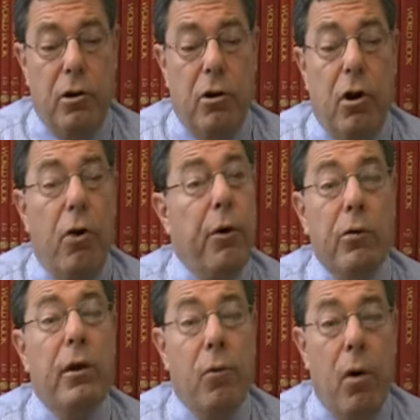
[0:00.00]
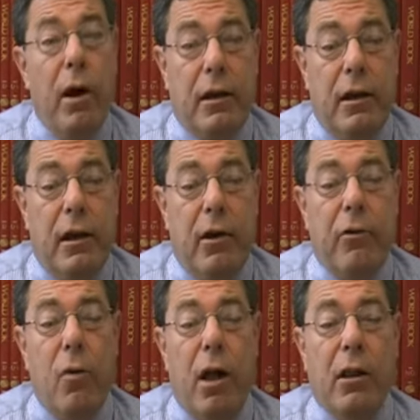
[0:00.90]
or when only one can health
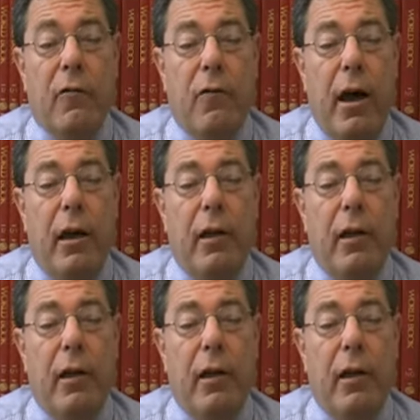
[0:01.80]
qualify.